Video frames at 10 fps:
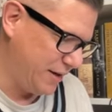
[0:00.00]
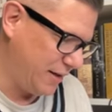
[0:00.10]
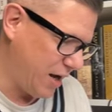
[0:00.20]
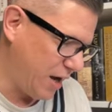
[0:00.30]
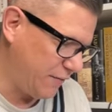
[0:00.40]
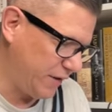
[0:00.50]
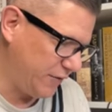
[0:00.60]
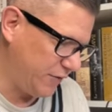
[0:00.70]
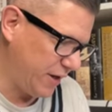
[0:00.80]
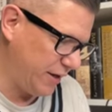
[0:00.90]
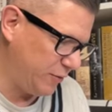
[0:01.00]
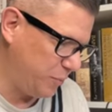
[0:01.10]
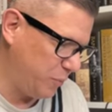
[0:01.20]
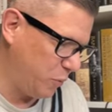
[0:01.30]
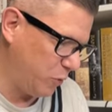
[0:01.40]
And obvious takes
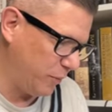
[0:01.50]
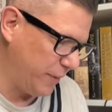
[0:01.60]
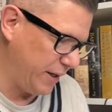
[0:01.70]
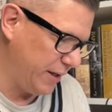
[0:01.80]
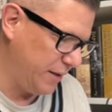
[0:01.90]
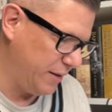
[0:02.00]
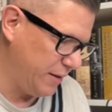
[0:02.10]
bore me.